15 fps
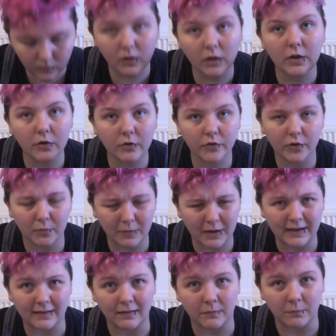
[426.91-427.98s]
He also
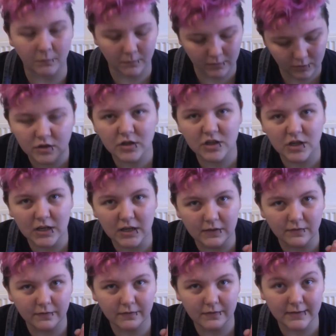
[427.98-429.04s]
made him chief
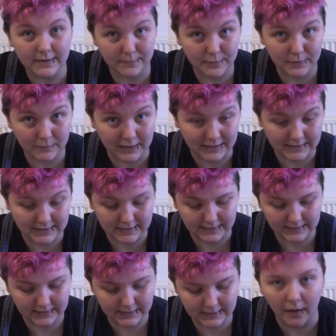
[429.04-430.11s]

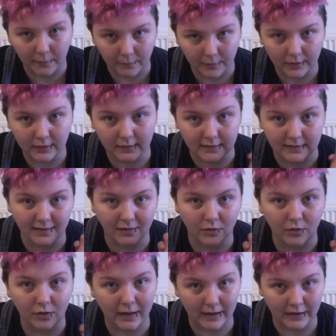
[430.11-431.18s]
diplomatic and
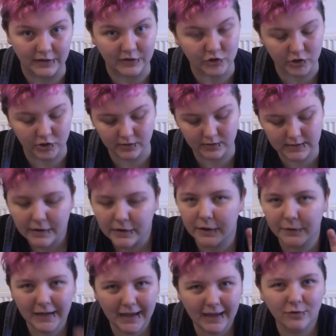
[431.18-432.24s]
political agent. Now,
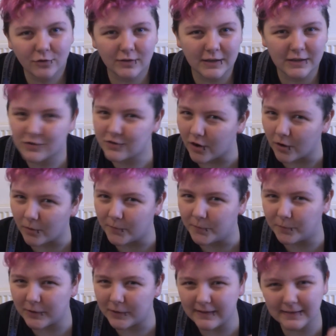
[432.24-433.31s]
he had all these jobs,
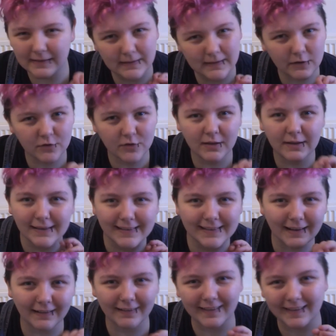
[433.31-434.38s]
but he's essentially a
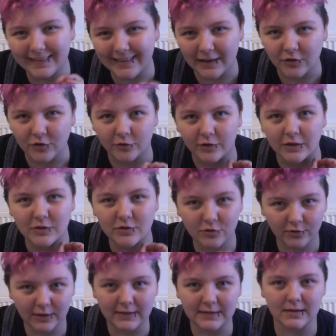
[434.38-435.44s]
16th century
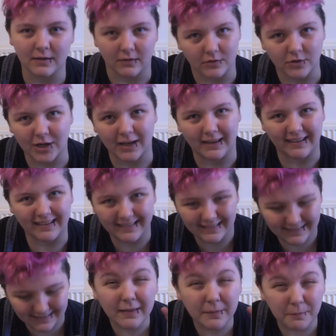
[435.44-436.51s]
street urchin.
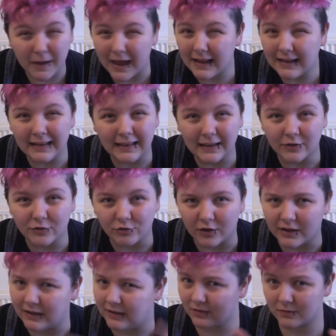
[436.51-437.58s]
Barely
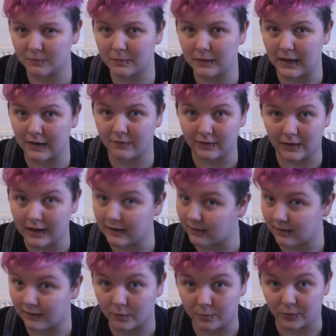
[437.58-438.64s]
literate, he doesn't behave like
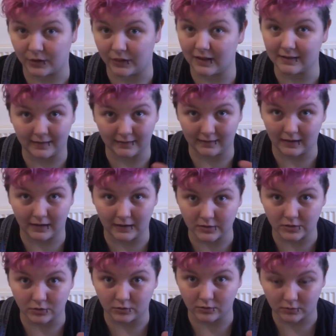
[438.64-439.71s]
the upper classes at
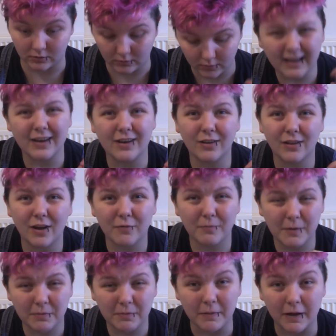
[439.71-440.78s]
all, and a lot of
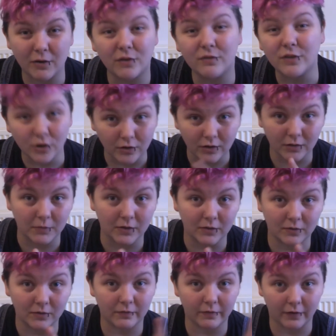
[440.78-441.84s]
people in power viewed him as
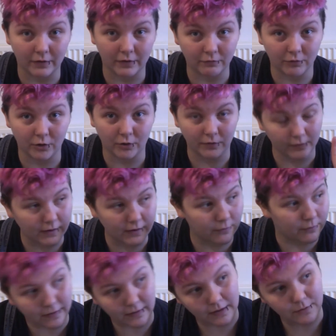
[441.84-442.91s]
very rude. Now,
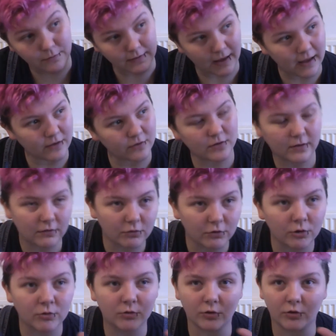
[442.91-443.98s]
whether he was actually
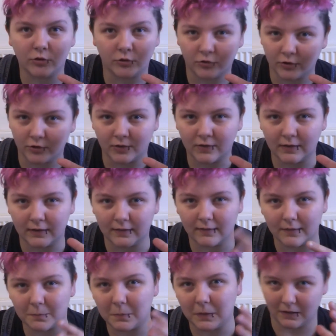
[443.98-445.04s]
rude or just didn't
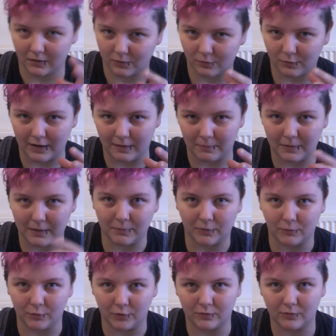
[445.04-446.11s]
speak the way people
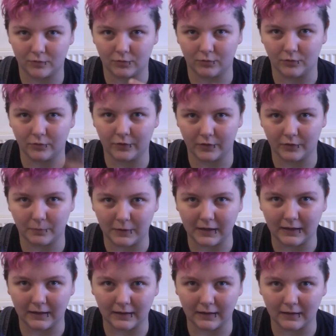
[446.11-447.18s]
were taught to
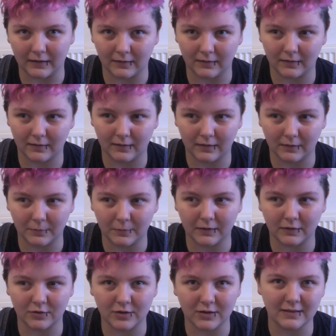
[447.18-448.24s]
speak in these
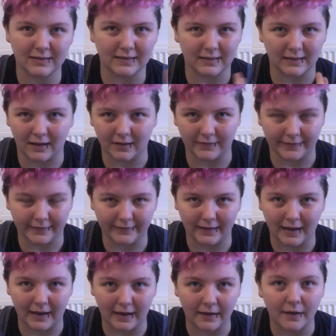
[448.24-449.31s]
positions is hard to
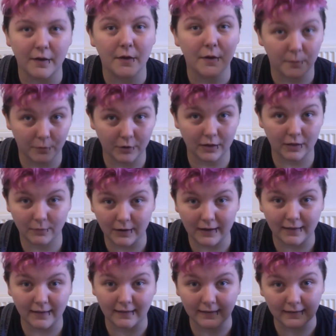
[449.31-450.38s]
say, but either way
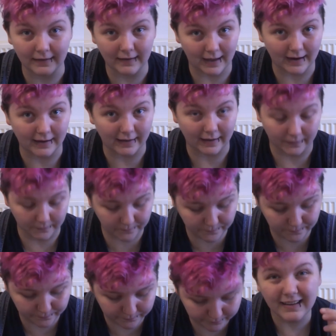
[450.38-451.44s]
they didn't like him,
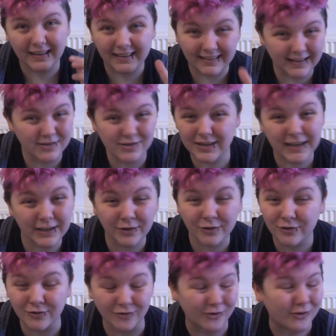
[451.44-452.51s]
and essentially he
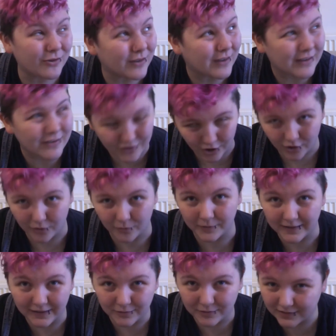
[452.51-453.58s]
couldn't do these jobs.
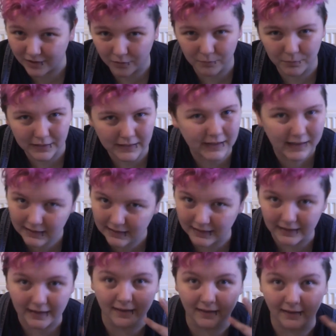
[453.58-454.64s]
He was
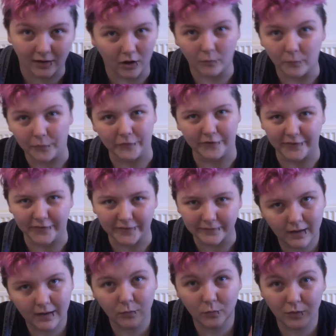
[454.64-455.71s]
completely incompetent.
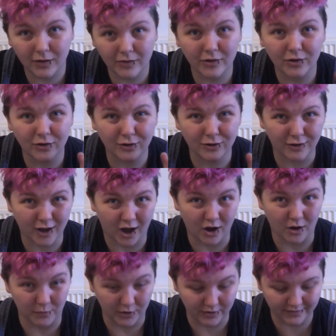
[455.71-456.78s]
It wasn't
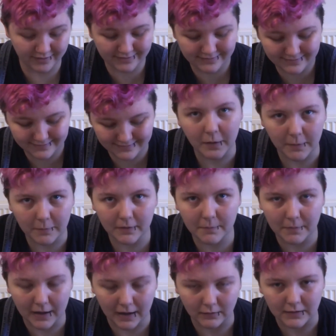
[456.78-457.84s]
uncommon people in
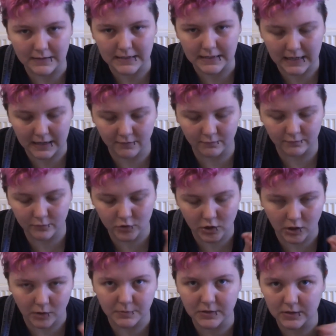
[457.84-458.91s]
power to give
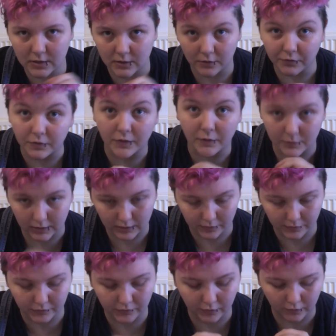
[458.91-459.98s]
jobs to those they were
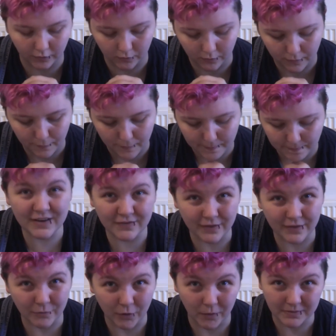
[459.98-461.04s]
close to, even if
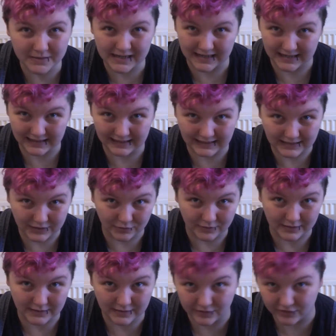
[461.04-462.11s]
they weren't particularly
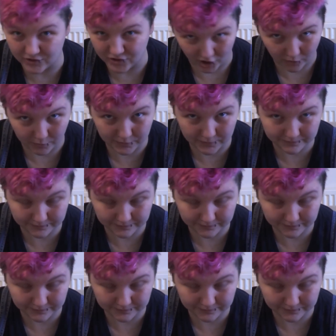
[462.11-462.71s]
suited to the job.